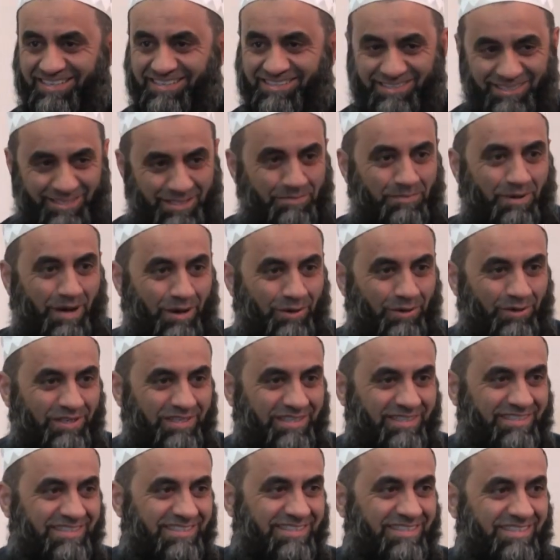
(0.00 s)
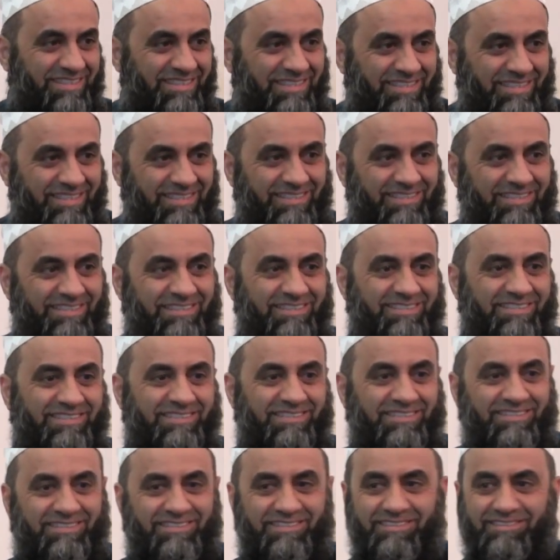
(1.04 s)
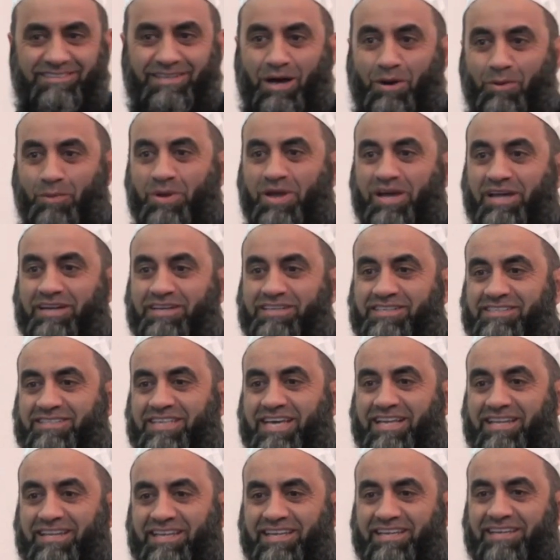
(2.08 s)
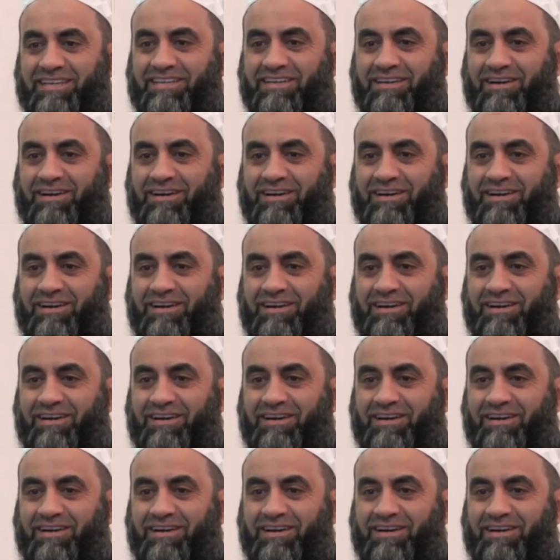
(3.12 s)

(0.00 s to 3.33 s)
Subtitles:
See the power? Now we understand it.